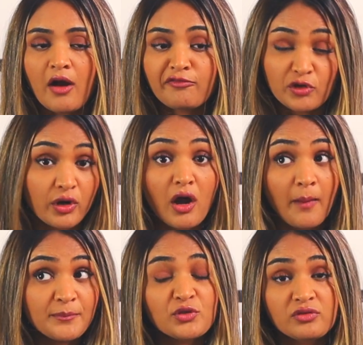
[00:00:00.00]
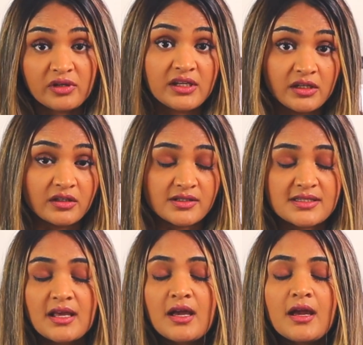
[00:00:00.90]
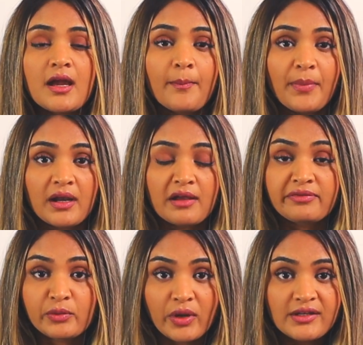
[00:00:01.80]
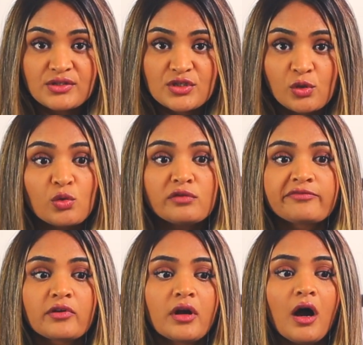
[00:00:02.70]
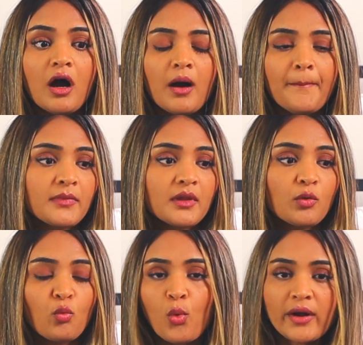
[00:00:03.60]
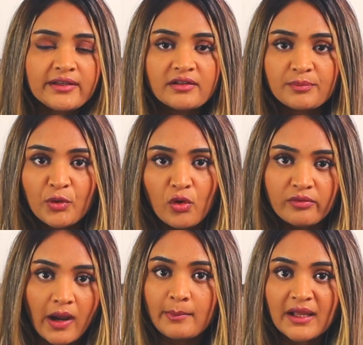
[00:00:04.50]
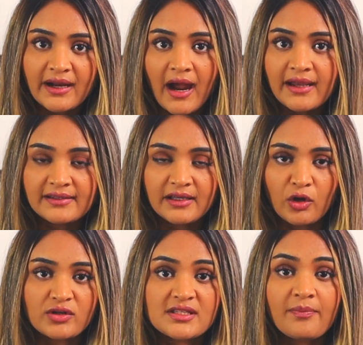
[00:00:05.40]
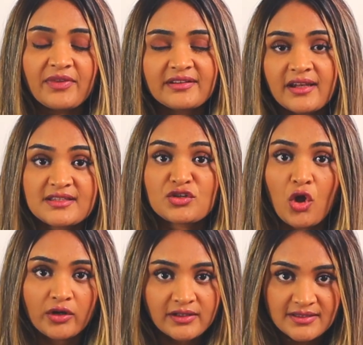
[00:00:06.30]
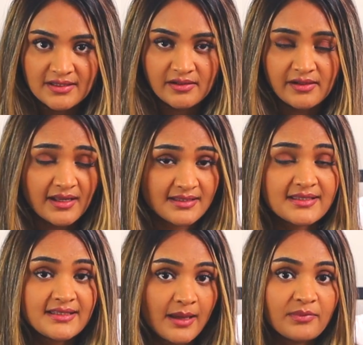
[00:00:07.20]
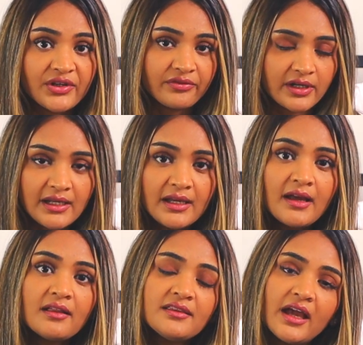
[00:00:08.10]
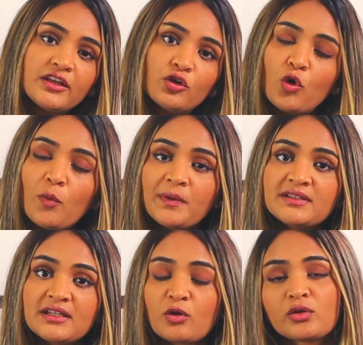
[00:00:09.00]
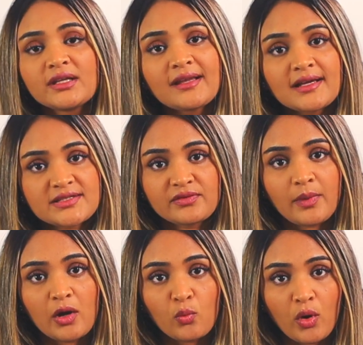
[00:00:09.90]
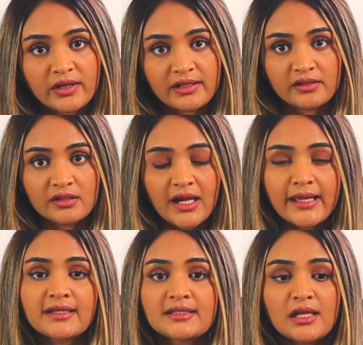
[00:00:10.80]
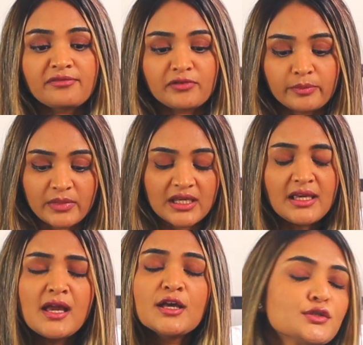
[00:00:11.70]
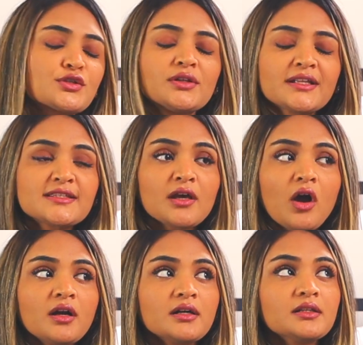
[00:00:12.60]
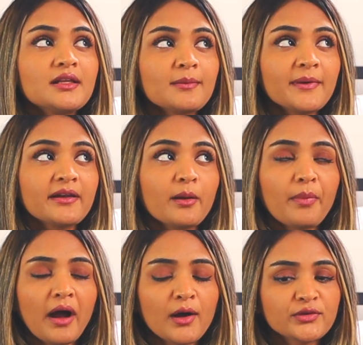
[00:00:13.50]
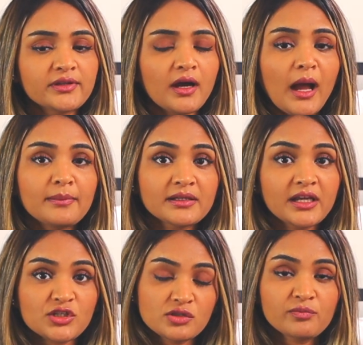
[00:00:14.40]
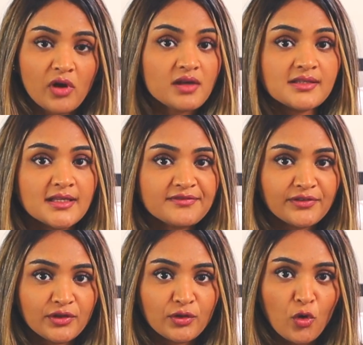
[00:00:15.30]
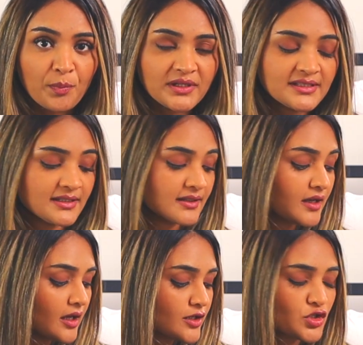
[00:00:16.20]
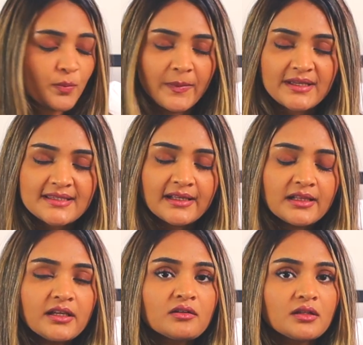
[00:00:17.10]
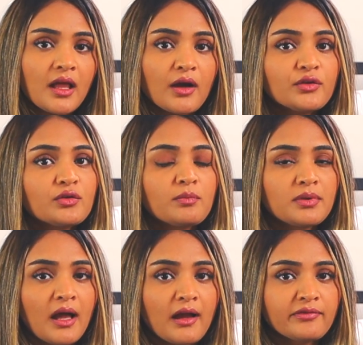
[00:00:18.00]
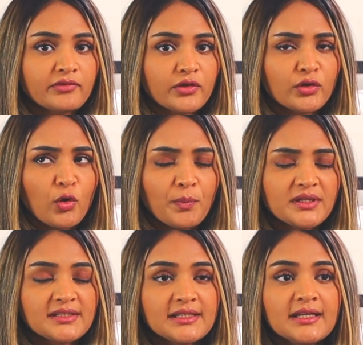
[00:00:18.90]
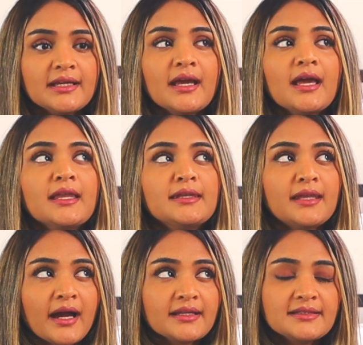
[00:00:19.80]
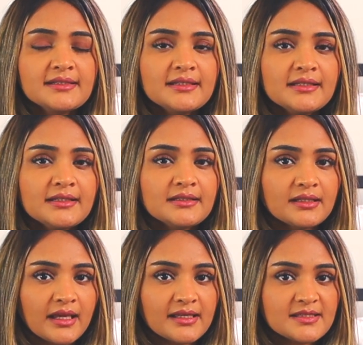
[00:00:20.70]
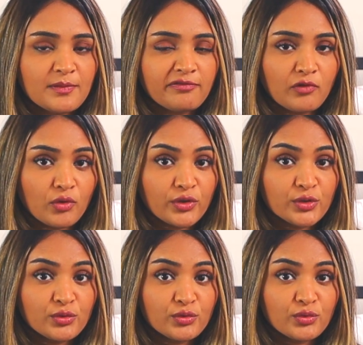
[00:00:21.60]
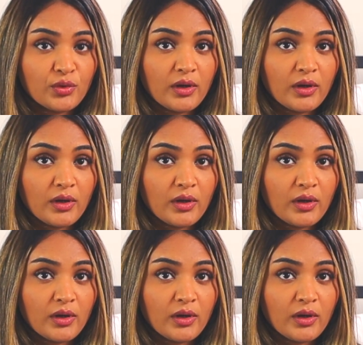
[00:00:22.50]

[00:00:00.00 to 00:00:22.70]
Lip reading: for up to 3 years. But if you went to school for a 1-year program like I did, or something that is not considered as a STEM degree, then your OPT only lasts for about 1 year like it did for me. So let's talk a little bit about the application process for your OPT. So basically you're allowed to apply for your OPT 90 days before you